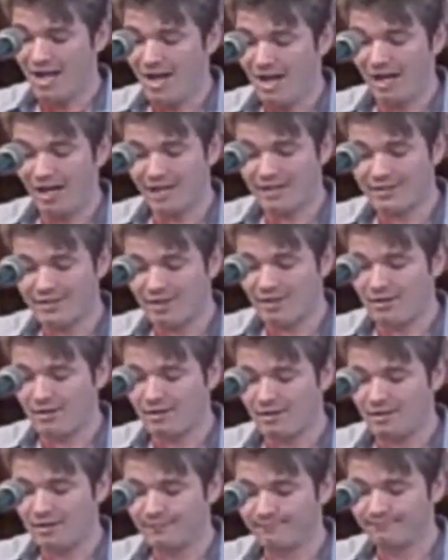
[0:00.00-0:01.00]
Odds
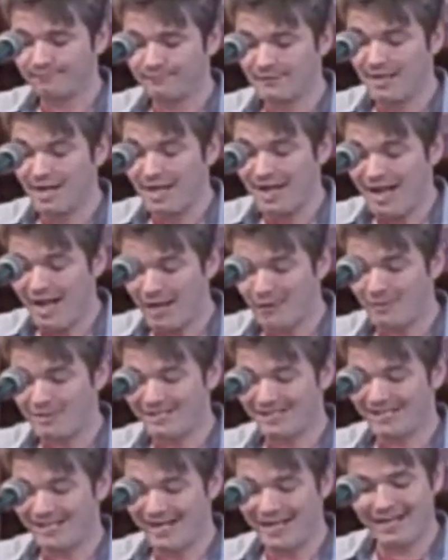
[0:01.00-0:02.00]
are, I
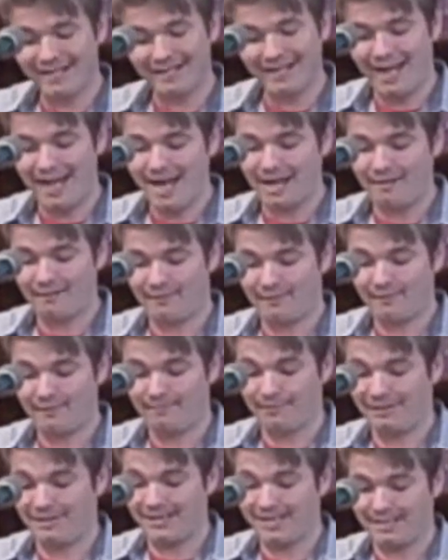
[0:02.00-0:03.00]
was kicked out of our
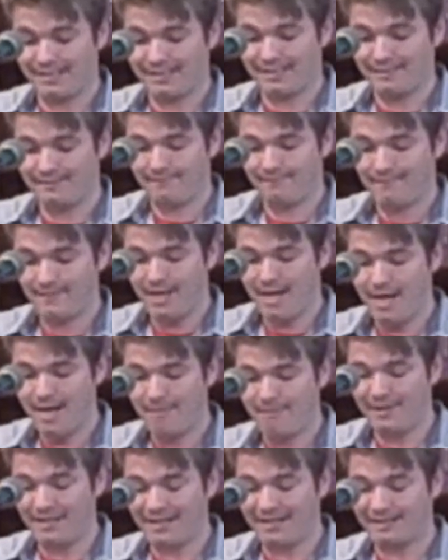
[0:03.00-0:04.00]
place
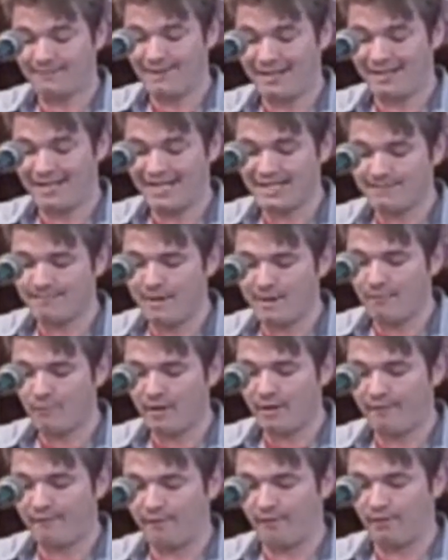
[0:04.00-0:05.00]
because my last
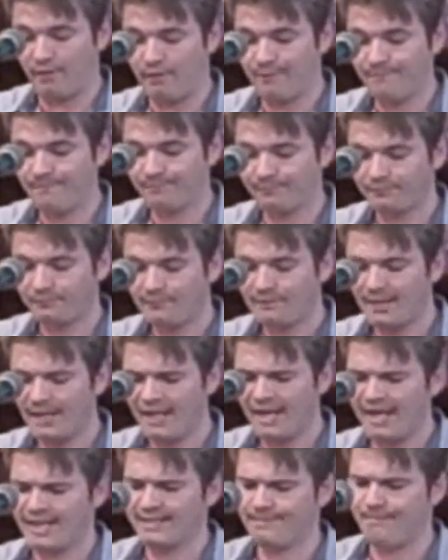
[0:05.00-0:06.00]
memory of her
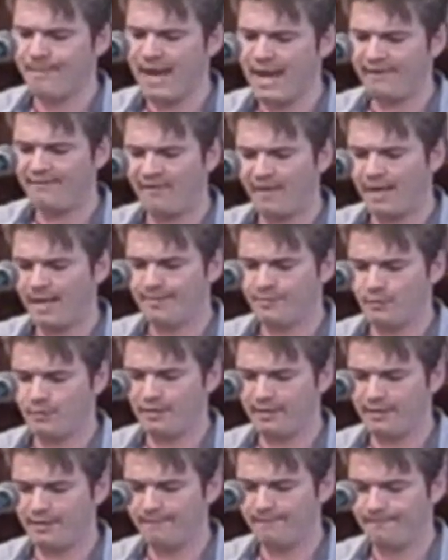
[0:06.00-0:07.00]
has bad vibes
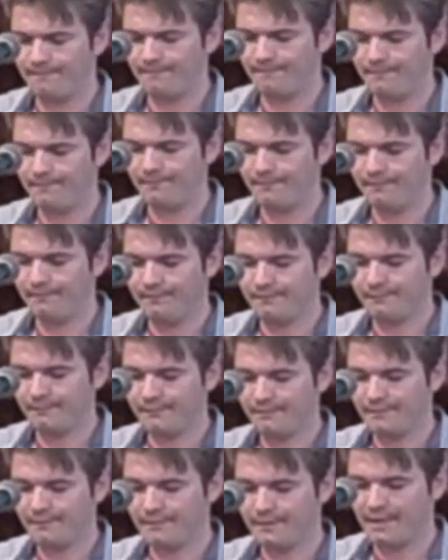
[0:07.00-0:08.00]
with it.
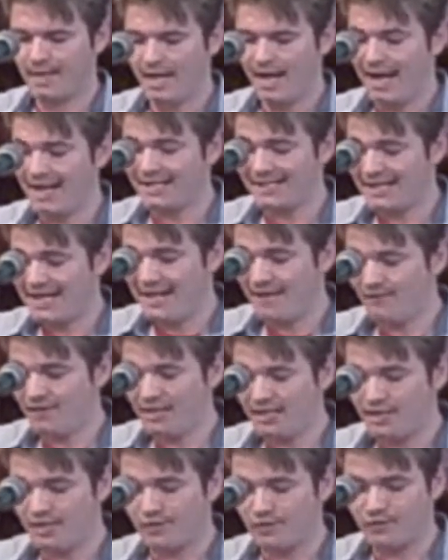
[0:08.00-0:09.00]
I didn't have
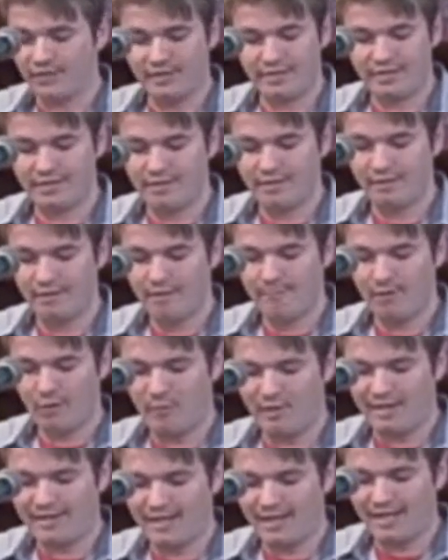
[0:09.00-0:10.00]
any injuries, but
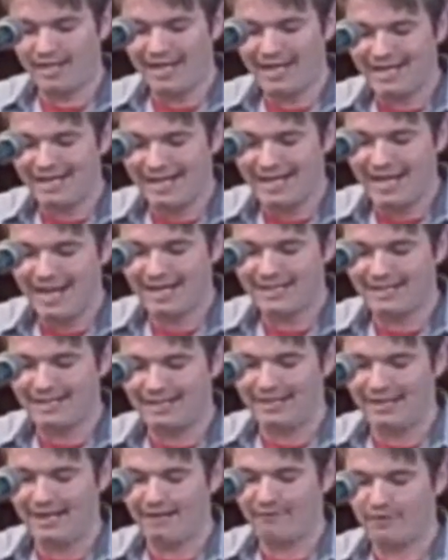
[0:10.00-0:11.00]
we thought I had an
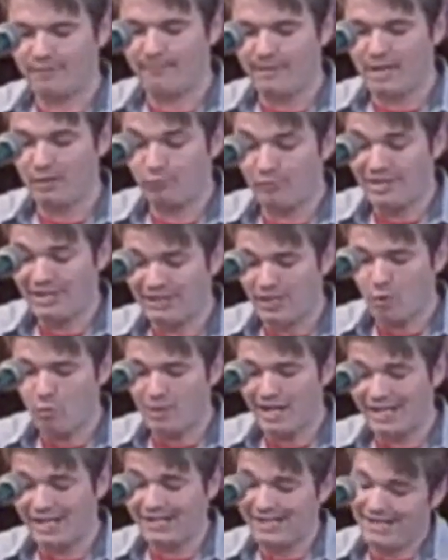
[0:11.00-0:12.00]
accident after being
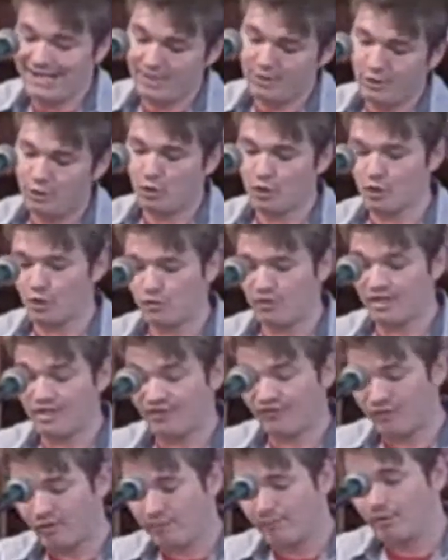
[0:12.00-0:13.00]
relocated into the streets
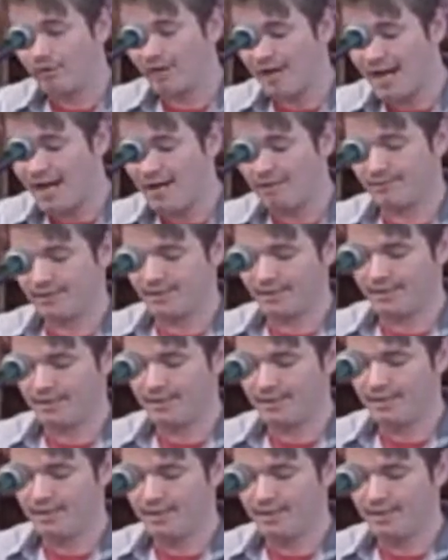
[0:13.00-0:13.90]
from her house.